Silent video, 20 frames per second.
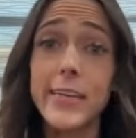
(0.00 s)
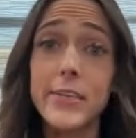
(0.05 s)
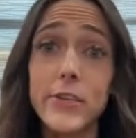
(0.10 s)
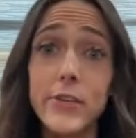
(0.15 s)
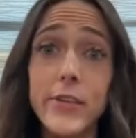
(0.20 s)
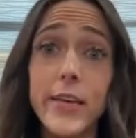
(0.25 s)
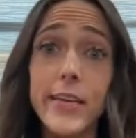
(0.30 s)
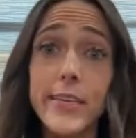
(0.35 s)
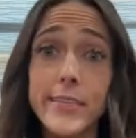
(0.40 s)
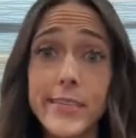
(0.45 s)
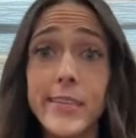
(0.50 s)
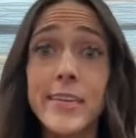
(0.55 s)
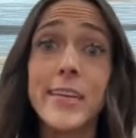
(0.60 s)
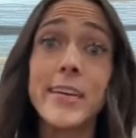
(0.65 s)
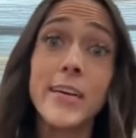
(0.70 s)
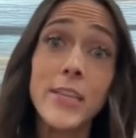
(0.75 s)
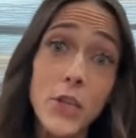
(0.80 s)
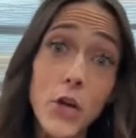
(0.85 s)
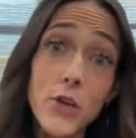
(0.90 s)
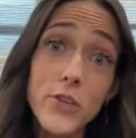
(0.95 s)
can't do this,
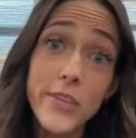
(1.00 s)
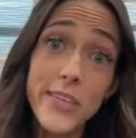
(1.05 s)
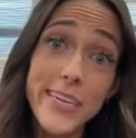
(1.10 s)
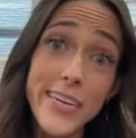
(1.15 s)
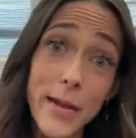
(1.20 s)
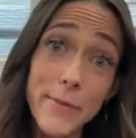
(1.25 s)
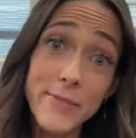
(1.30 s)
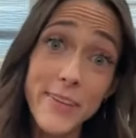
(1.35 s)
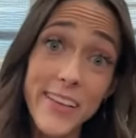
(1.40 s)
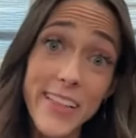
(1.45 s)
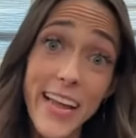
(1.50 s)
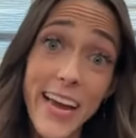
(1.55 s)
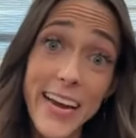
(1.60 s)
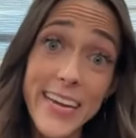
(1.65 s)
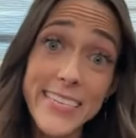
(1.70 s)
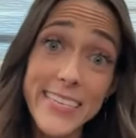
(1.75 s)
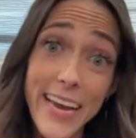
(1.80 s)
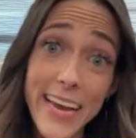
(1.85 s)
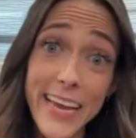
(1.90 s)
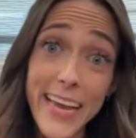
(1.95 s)
those are the types of
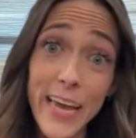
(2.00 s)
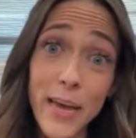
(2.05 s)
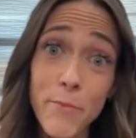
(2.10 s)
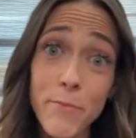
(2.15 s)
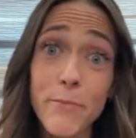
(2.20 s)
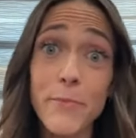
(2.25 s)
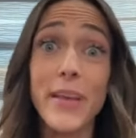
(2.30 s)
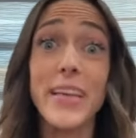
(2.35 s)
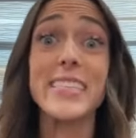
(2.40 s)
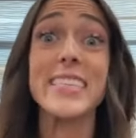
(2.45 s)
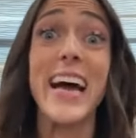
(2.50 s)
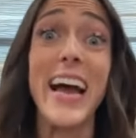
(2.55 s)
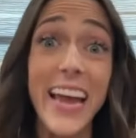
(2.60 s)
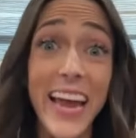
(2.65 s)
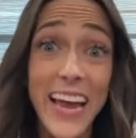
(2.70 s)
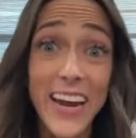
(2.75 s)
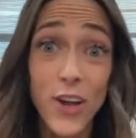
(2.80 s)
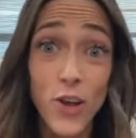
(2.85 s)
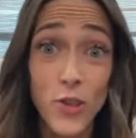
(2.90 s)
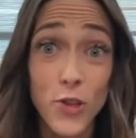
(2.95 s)
clients I get because
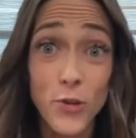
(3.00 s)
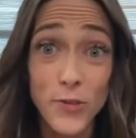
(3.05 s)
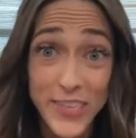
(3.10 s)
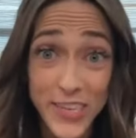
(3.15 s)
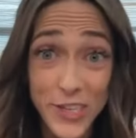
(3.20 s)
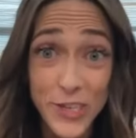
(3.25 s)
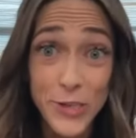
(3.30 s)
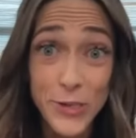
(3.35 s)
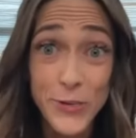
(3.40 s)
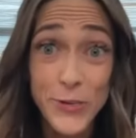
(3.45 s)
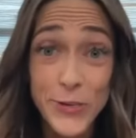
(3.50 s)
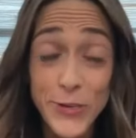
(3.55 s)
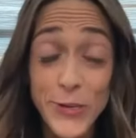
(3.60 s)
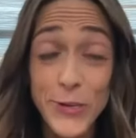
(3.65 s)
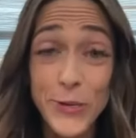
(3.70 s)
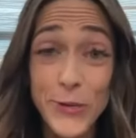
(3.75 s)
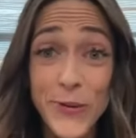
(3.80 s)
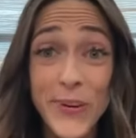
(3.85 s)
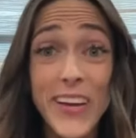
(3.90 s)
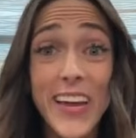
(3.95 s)
I had all those issues
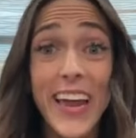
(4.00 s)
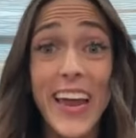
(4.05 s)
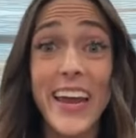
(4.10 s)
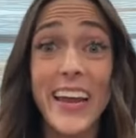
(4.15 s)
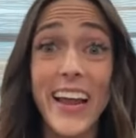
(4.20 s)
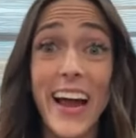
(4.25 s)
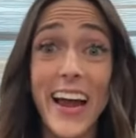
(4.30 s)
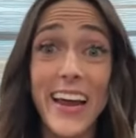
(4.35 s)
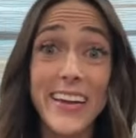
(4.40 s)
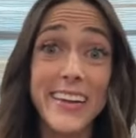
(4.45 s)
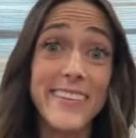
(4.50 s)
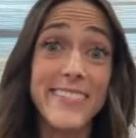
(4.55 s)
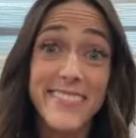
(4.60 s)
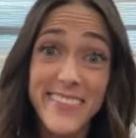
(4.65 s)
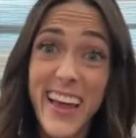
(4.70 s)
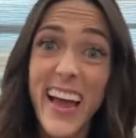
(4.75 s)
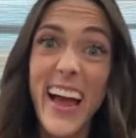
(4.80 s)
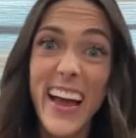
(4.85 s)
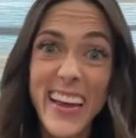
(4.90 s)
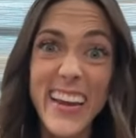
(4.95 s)
too. And I,
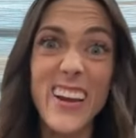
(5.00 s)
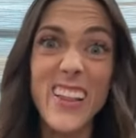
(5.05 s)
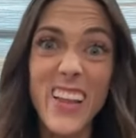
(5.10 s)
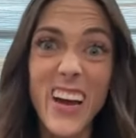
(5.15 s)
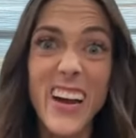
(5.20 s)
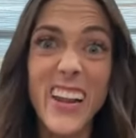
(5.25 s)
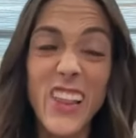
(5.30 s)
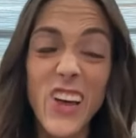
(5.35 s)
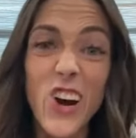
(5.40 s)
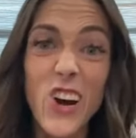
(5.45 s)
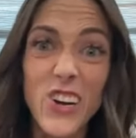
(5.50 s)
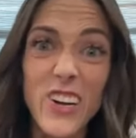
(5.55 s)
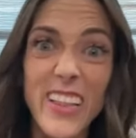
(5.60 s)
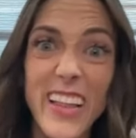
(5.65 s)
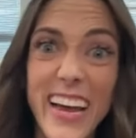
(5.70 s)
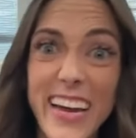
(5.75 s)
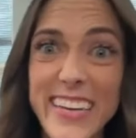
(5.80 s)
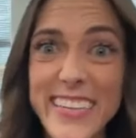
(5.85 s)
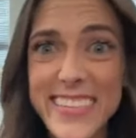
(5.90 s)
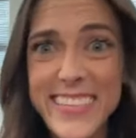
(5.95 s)
I get a lot of the
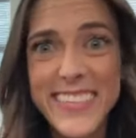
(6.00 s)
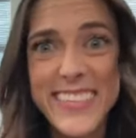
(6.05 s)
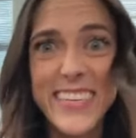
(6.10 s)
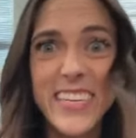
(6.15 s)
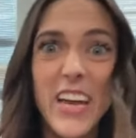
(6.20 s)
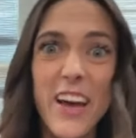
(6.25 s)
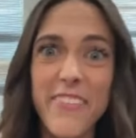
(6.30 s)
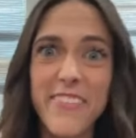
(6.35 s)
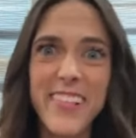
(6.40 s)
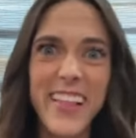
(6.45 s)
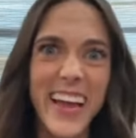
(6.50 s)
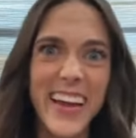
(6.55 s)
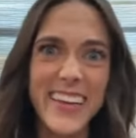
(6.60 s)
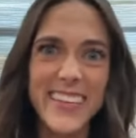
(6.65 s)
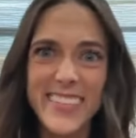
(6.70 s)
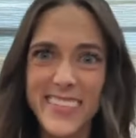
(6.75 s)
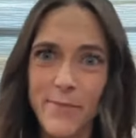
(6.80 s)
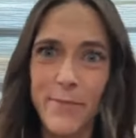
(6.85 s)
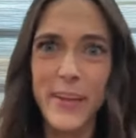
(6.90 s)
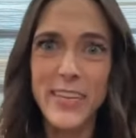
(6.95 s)
hard clients, the tough
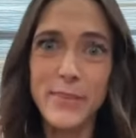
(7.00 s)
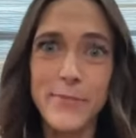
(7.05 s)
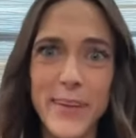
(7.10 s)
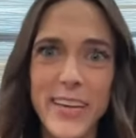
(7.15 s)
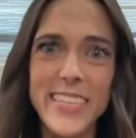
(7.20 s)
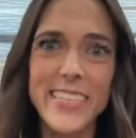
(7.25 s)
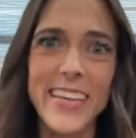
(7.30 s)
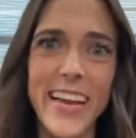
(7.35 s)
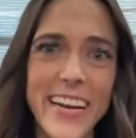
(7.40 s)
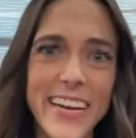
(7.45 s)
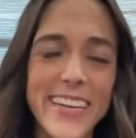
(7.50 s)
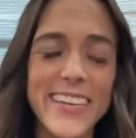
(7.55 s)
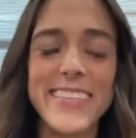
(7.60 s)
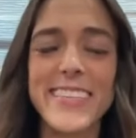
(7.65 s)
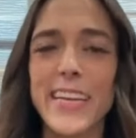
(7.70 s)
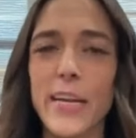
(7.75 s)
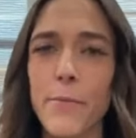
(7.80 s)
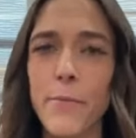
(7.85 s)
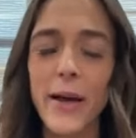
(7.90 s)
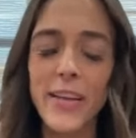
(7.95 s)
clients. It makes me excited.
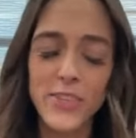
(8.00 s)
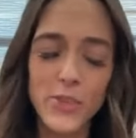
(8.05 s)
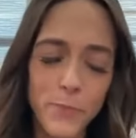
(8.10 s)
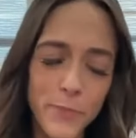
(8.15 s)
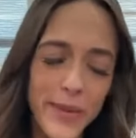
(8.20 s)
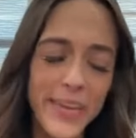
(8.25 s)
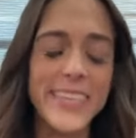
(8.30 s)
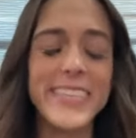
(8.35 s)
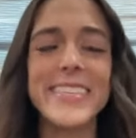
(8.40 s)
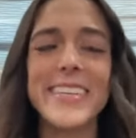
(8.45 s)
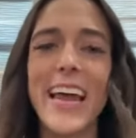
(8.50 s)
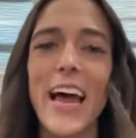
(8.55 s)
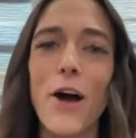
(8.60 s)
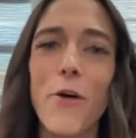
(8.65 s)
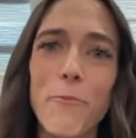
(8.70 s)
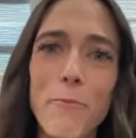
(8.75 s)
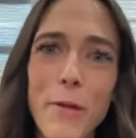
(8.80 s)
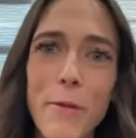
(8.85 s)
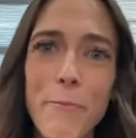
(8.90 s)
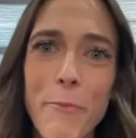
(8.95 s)
It's like a puzzle piece to
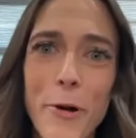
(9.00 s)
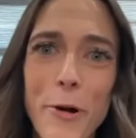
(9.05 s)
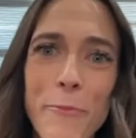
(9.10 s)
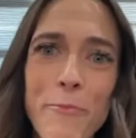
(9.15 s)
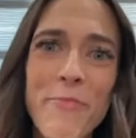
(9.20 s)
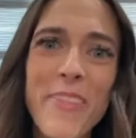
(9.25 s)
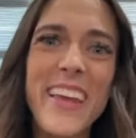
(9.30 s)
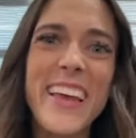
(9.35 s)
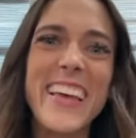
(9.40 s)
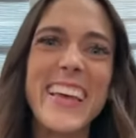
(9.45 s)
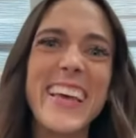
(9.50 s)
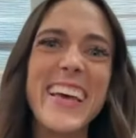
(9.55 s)
help people.